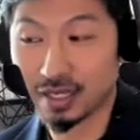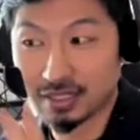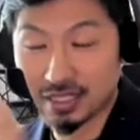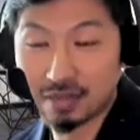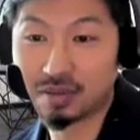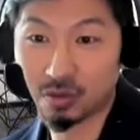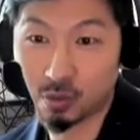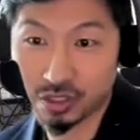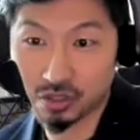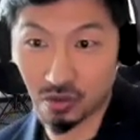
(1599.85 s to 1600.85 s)
Same thing
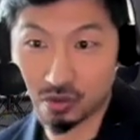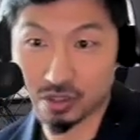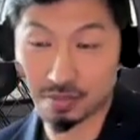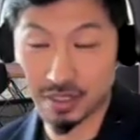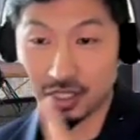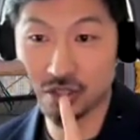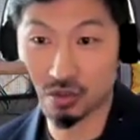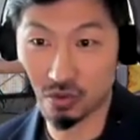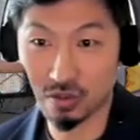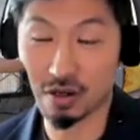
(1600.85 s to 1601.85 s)
with your glutes because
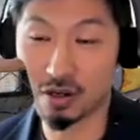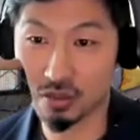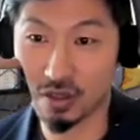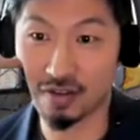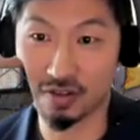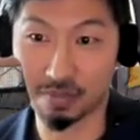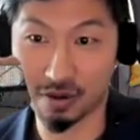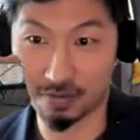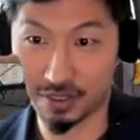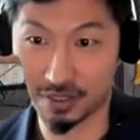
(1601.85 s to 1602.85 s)
your glutes also have
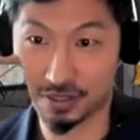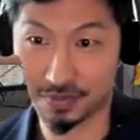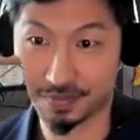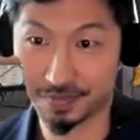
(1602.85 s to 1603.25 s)
compartments.